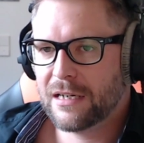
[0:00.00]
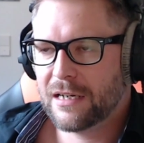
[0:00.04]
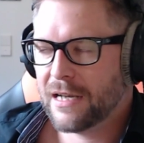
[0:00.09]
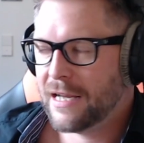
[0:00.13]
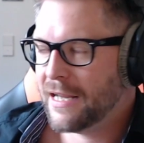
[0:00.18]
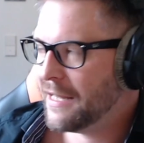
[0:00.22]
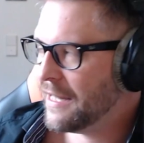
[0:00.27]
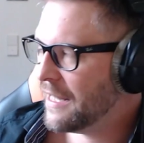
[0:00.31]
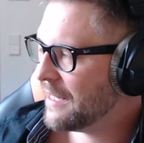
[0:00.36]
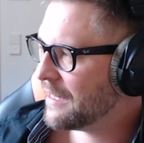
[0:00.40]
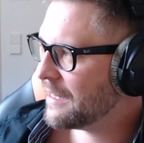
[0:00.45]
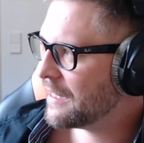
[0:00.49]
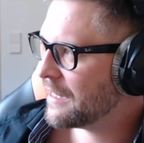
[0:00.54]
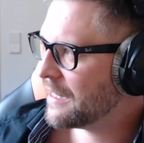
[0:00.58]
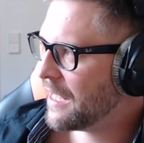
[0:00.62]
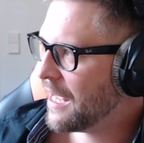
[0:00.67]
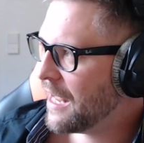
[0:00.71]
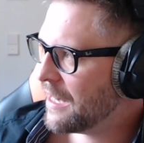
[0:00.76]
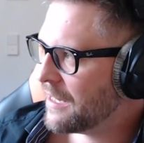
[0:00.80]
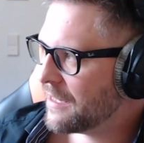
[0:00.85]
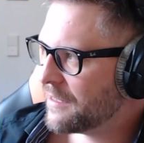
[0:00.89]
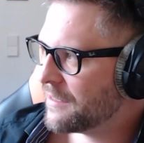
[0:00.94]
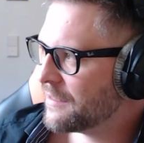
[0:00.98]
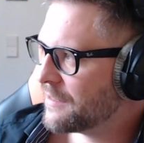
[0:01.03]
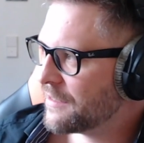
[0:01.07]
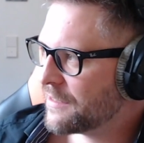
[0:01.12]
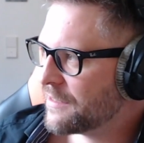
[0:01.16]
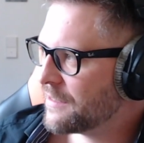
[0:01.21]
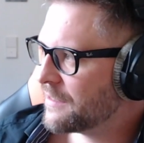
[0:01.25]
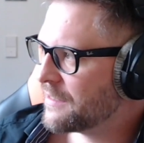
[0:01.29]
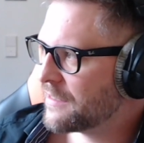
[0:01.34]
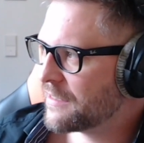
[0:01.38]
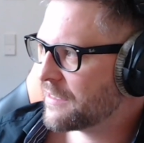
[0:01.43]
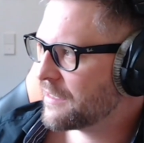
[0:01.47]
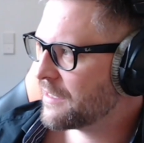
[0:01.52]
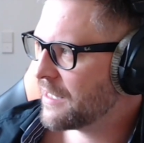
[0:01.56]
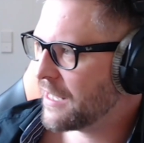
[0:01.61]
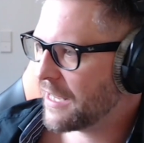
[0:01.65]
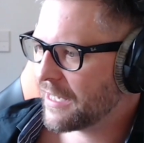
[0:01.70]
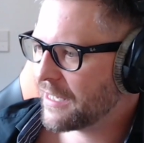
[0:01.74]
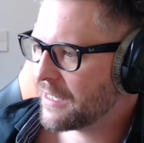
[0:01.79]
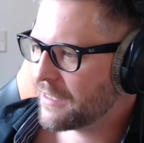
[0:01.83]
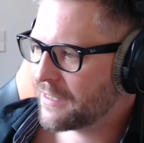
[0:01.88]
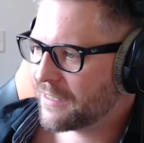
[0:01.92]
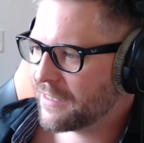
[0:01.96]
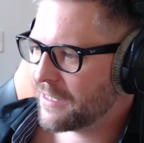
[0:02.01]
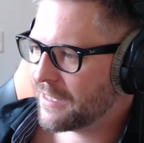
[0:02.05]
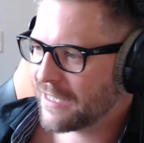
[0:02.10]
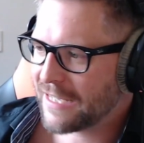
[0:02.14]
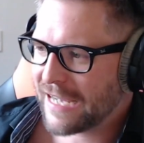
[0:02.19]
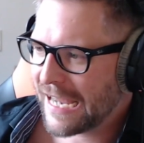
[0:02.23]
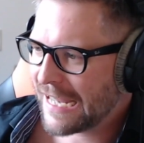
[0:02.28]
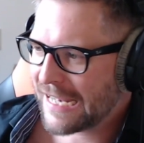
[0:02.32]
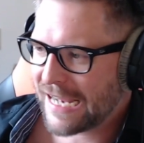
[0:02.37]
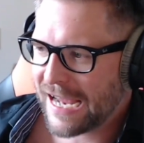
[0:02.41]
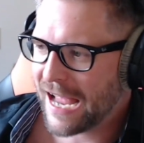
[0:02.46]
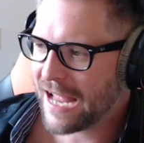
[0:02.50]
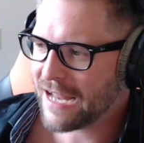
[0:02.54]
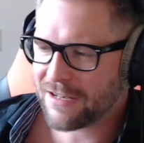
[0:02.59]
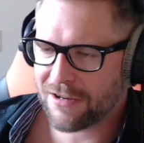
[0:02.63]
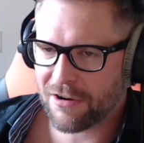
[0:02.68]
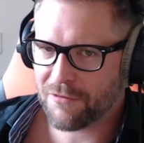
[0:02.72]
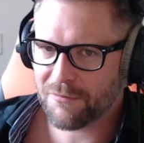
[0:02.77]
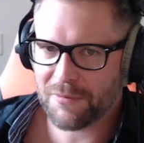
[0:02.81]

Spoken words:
And that is just like, it can't go.